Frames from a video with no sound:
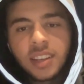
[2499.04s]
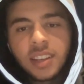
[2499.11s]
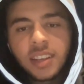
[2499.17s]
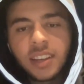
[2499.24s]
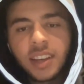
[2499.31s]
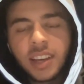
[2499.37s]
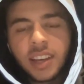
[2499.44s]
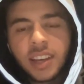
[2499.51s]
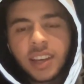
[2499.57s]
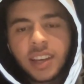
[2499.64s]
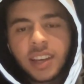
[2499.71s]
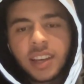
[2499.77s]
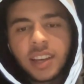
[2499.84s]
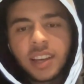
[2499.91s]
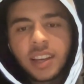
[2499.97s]

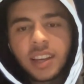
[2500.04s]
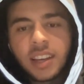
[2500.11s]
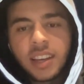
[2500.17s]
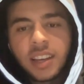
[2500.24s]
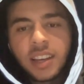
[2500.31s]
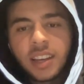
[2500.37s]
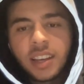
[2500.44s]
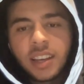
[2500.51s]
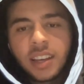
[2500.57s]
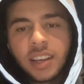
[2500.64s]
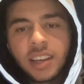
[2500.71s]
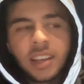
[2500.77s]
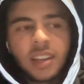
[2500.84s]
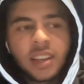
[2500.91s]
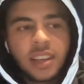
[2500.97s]

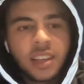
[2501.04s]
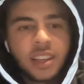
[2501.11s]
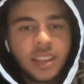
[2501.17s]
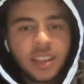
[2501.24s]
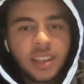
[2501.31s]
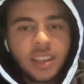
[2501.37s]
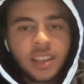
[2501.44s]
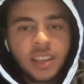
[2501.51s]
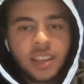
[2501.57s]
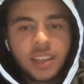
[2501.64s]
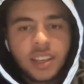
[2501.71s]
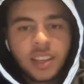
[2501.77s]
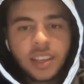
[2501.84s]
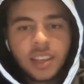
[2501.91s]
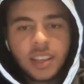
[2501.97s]

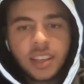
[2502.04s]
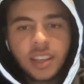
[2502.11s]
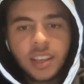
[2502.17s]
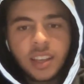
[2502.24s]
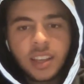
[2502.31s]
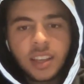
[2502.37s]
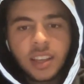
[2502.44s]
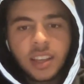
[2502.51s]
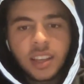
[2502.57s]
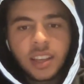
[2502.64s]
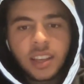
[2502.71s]
The person shown says nothing.